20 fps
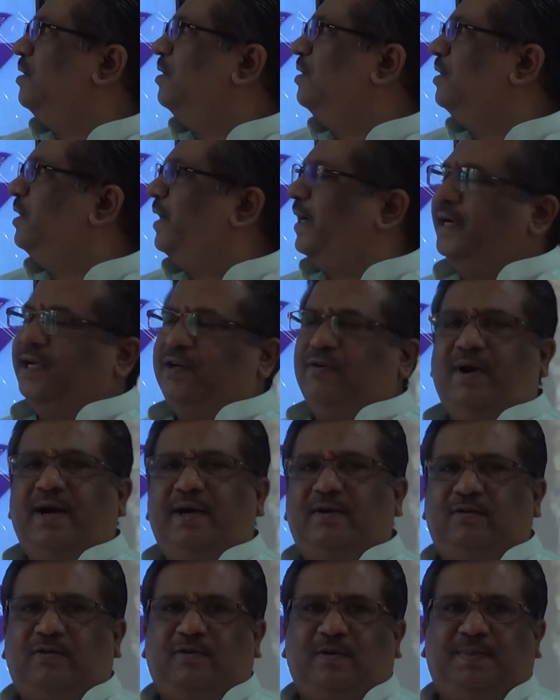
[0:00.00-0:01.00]
negative
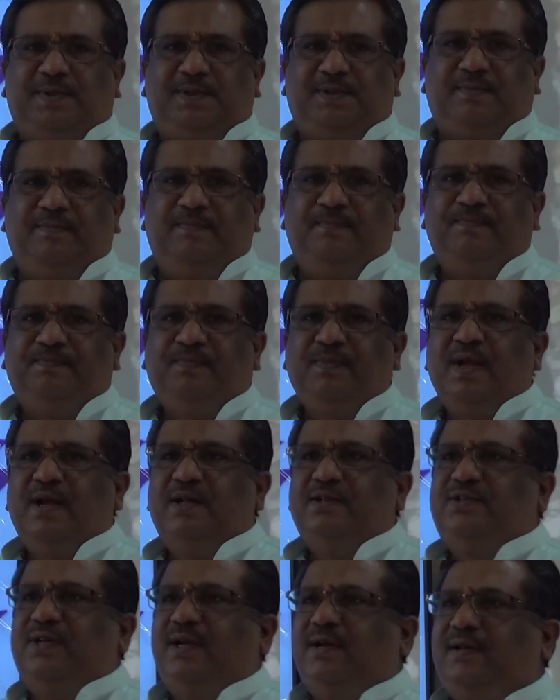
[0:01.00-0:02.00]
hydrotropism.
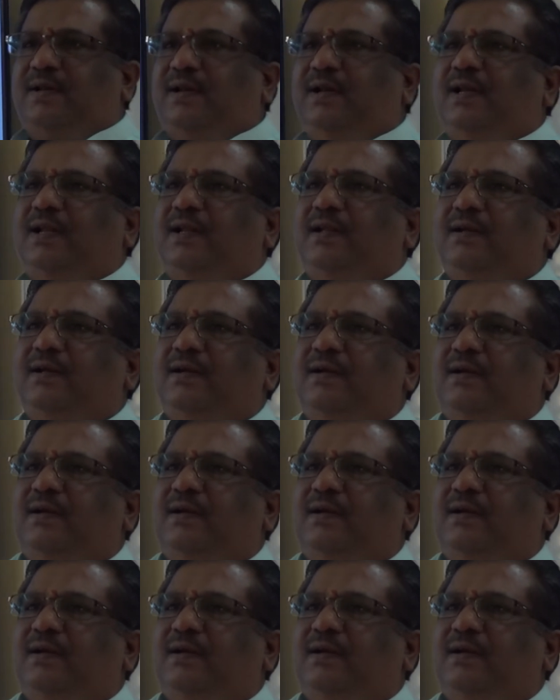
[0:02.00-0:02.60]
Generally,